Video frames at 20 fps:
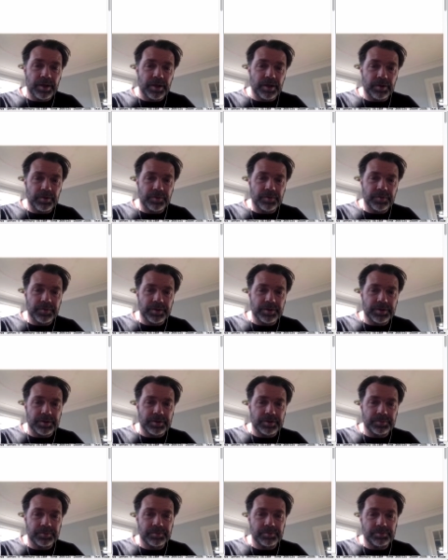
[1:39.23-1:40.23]
of
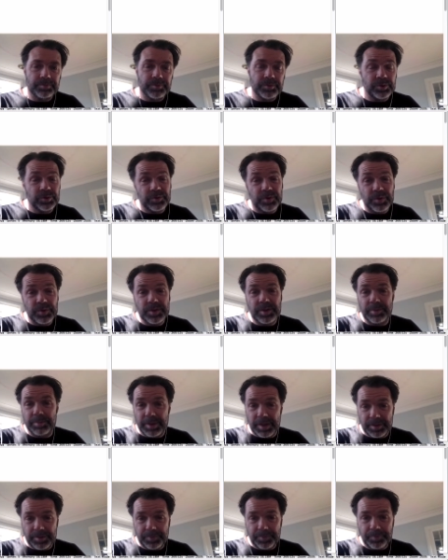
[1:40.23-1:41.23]
uh, university
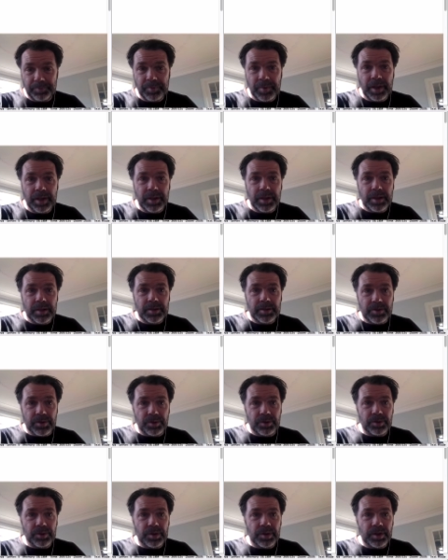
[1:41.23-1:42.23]
math.
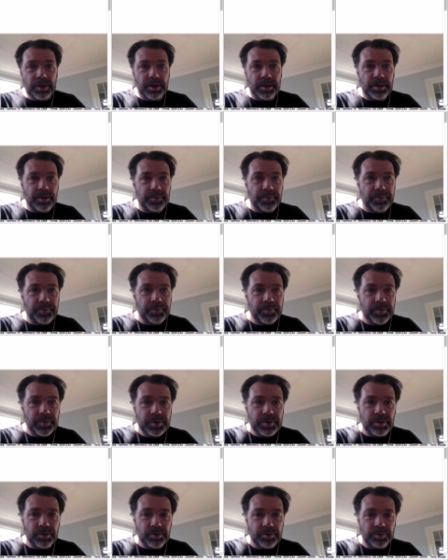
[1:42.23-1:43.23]
So, um,
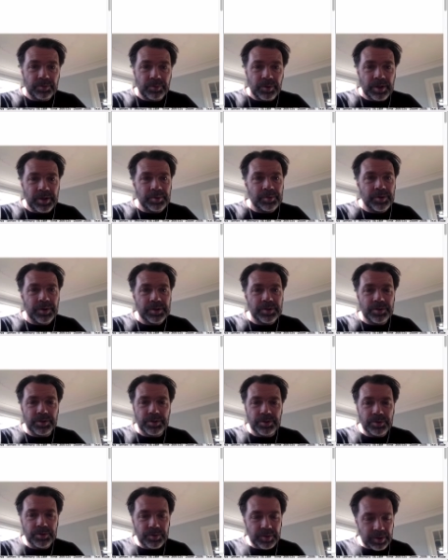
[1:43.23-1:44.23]
so what I'm going to
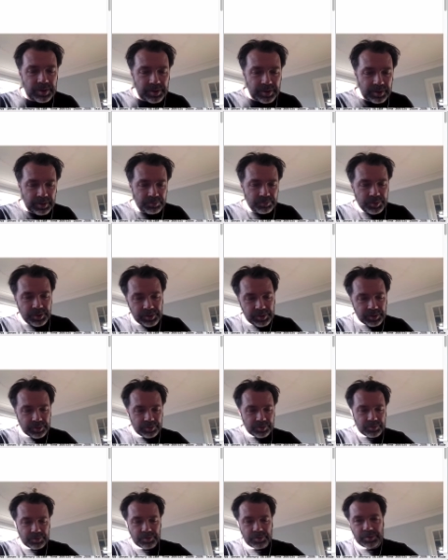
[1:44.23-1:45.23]
do, and, and we
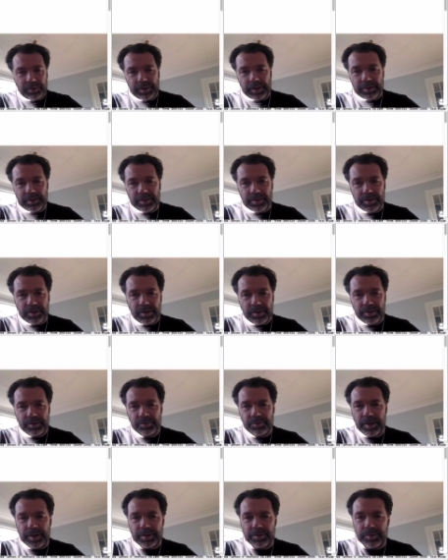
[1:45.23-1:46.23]
can get this
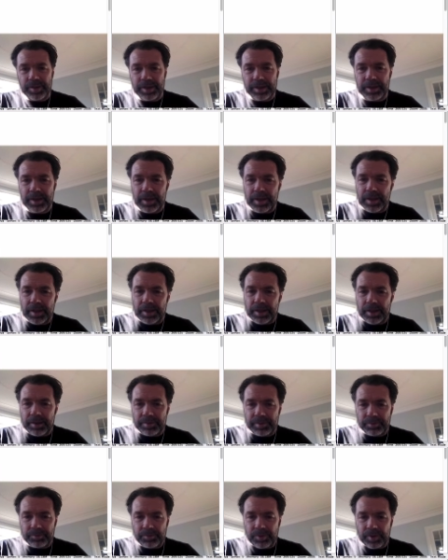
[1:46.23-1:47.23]
started right away. I
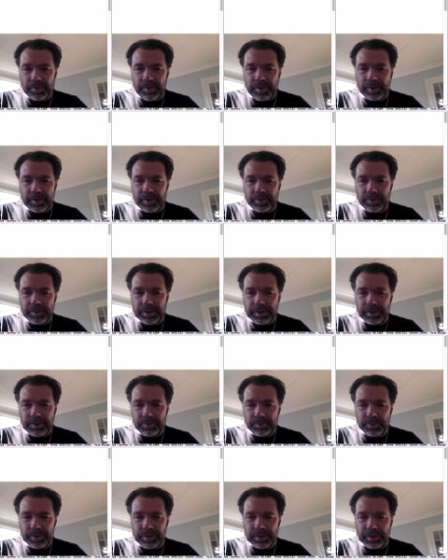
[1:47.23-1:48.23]
mean, one thing that
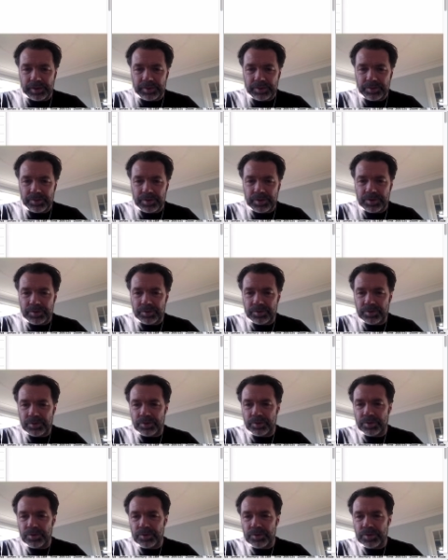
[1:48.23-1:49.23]
we, we can do is
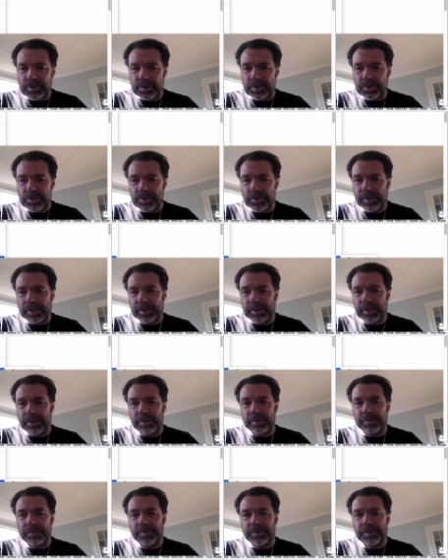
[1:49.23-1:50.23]
to use this trick
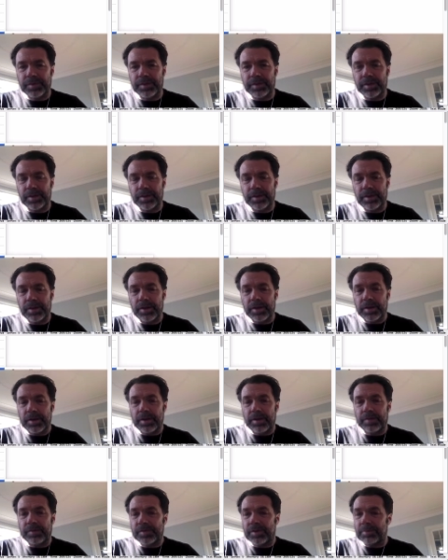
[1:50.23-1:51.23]
of,
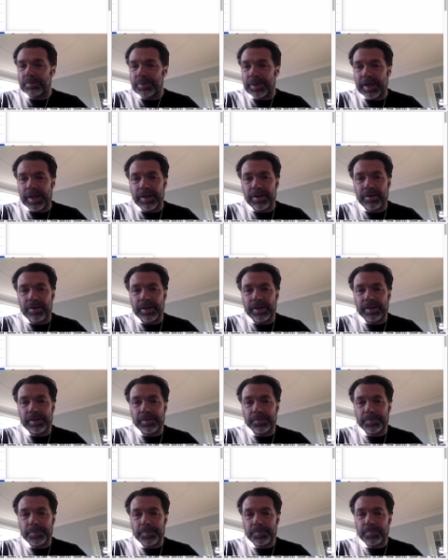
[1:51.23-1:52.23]
of
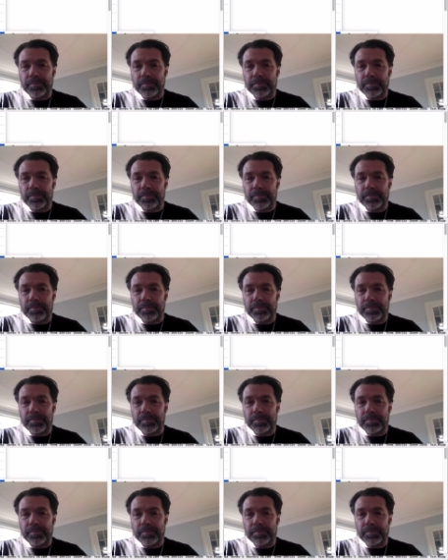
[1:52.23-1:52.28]
comparing